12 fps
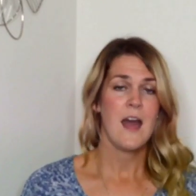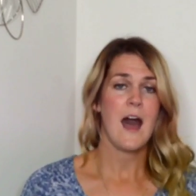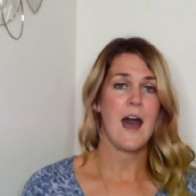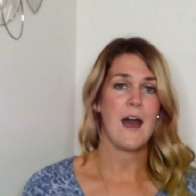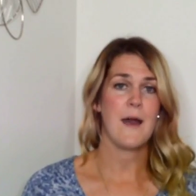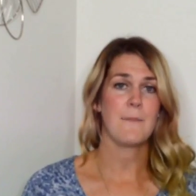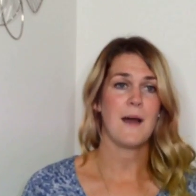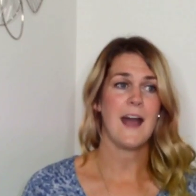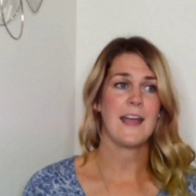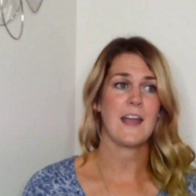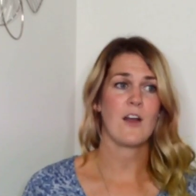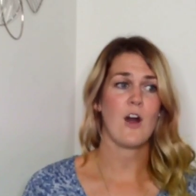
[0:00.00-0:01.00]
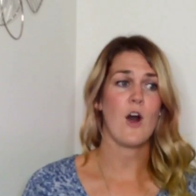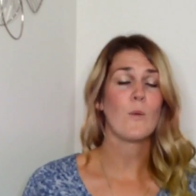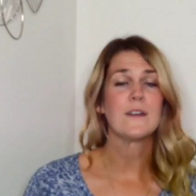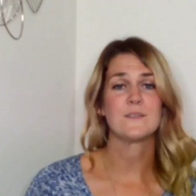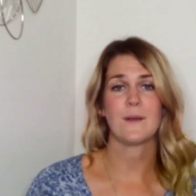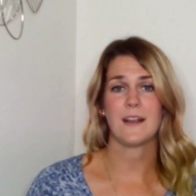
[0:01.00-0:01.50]
I
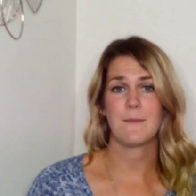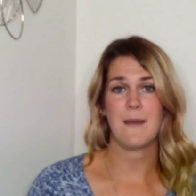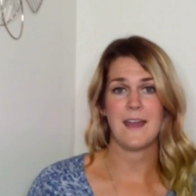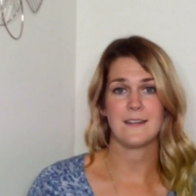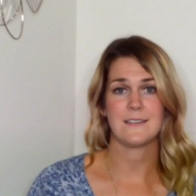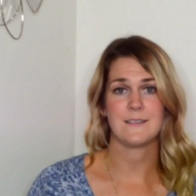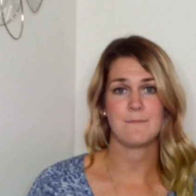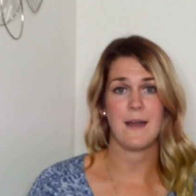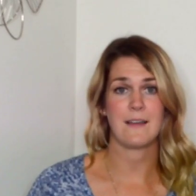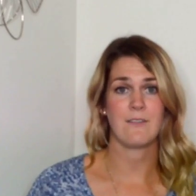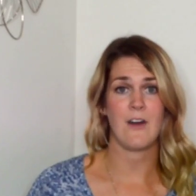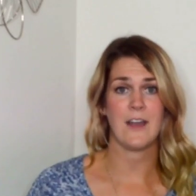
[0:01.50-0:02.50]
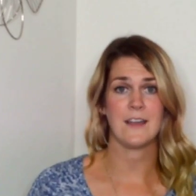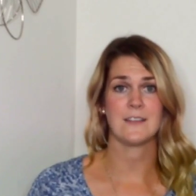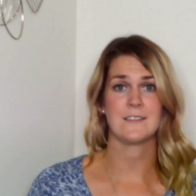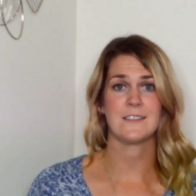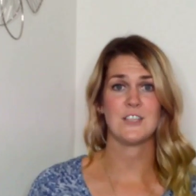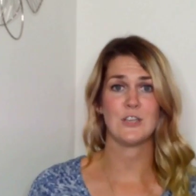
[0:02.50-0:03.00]
always recommend my
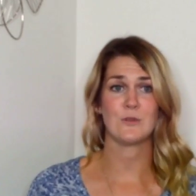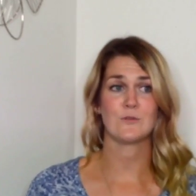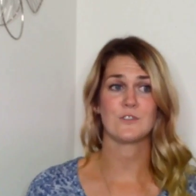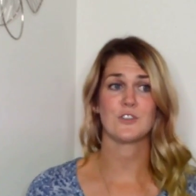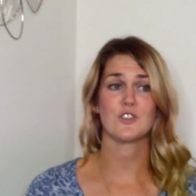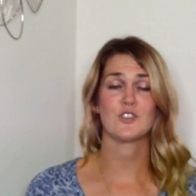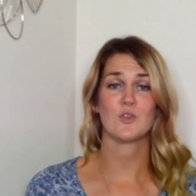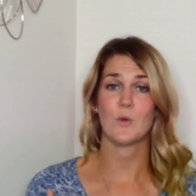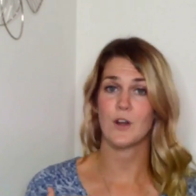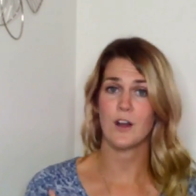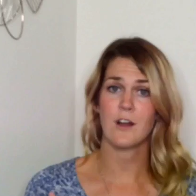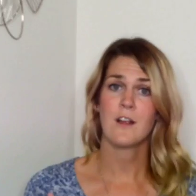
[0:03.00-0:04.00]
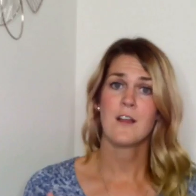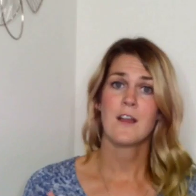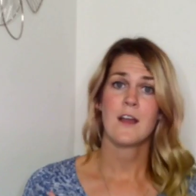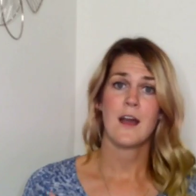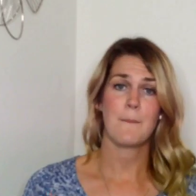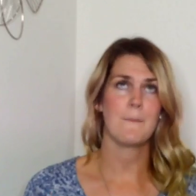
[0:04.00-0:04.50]
clients use shorter,
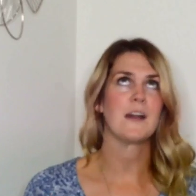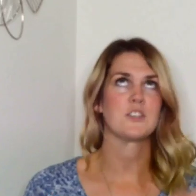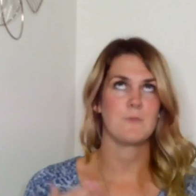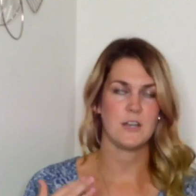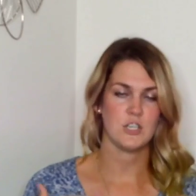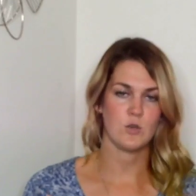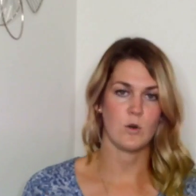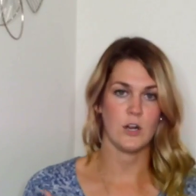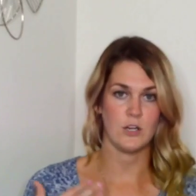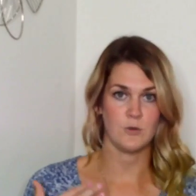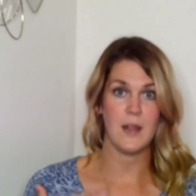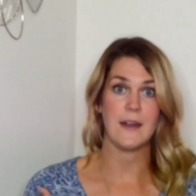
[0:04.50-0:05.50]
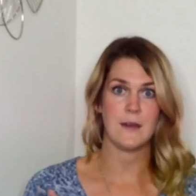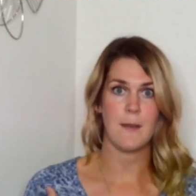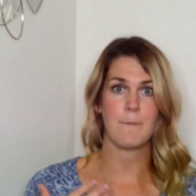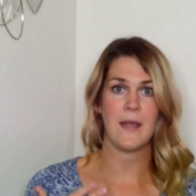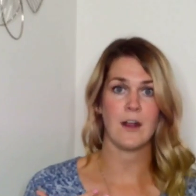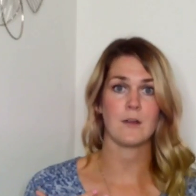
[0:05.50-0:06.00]
much shorter
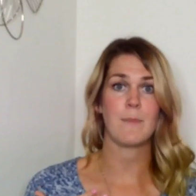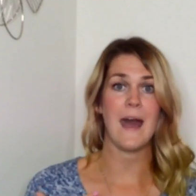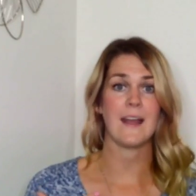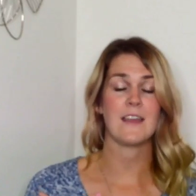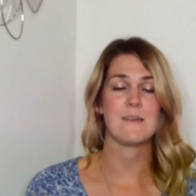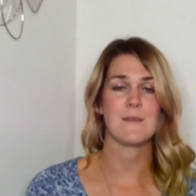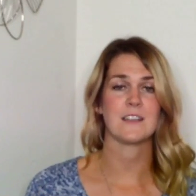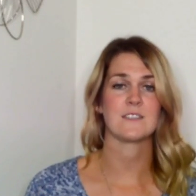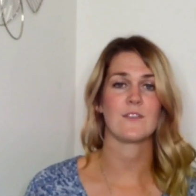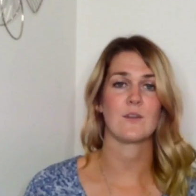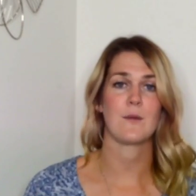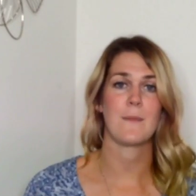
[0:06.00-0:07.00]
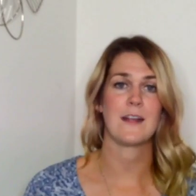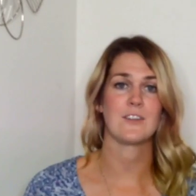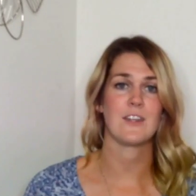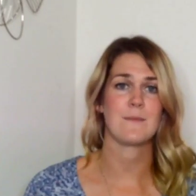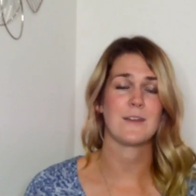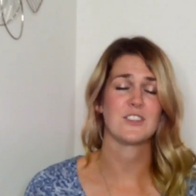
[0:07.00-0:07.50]
and pared back emails for their
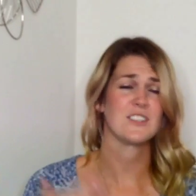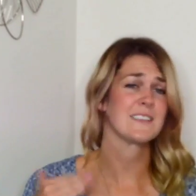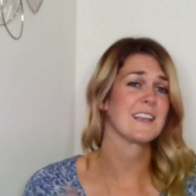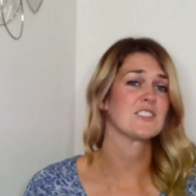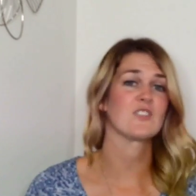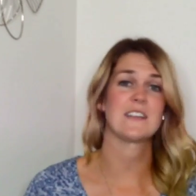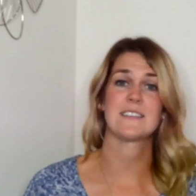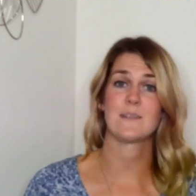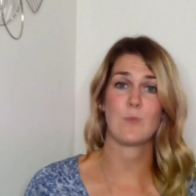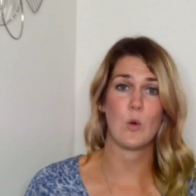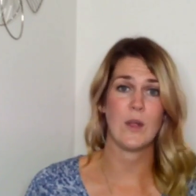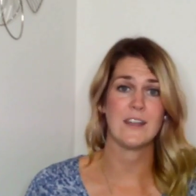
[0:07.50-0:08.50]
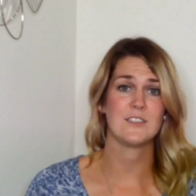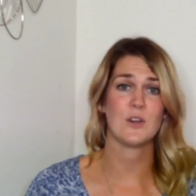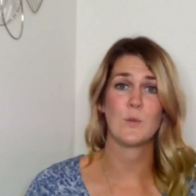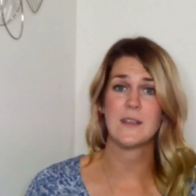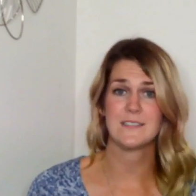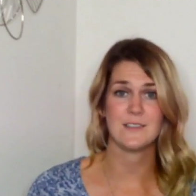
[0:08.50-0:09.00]
reminder emails. Just get straight to the point.
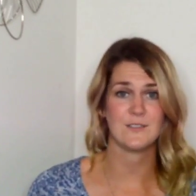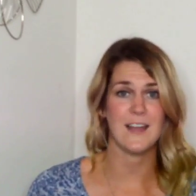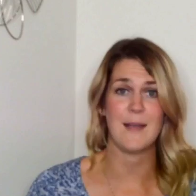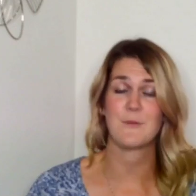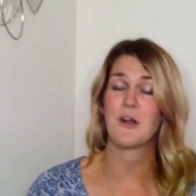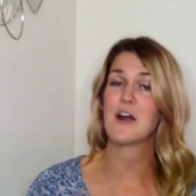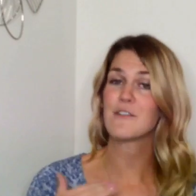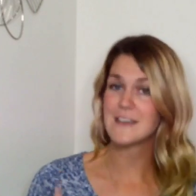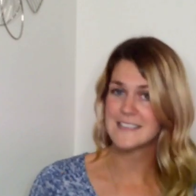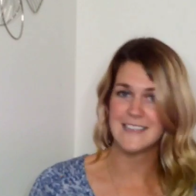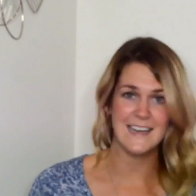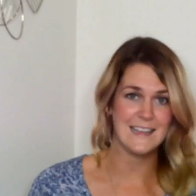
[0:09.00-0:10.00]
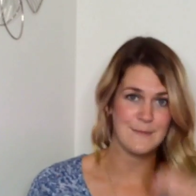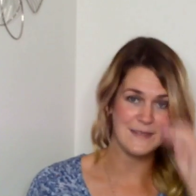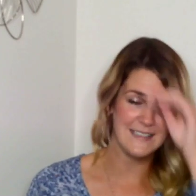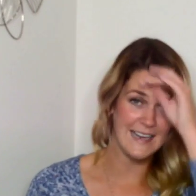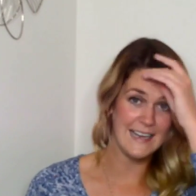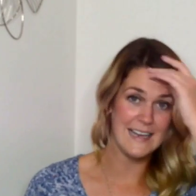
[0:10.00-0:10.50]
Don't waste their time. You're already sending them a
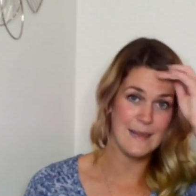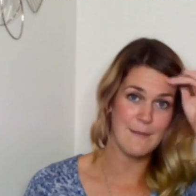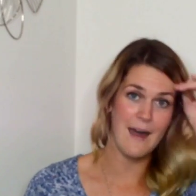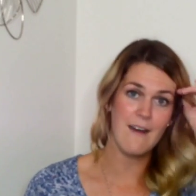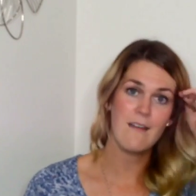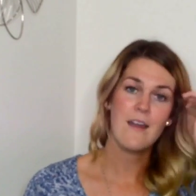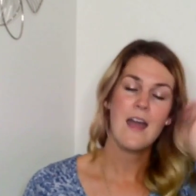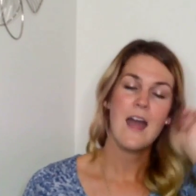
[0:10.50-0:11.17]
second email.